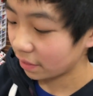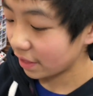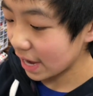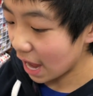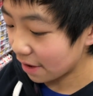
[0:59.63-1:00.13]

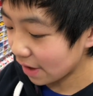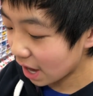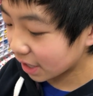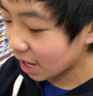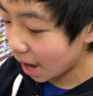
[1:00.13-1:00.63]
They
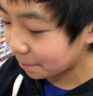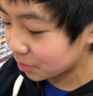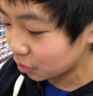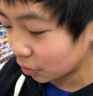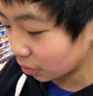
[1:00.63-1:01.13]
have a cup
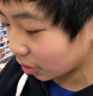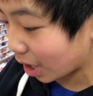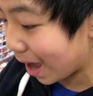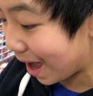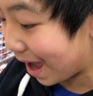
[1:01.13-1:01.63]
noodle
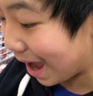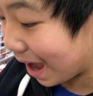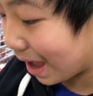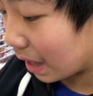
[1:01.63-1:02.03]
car.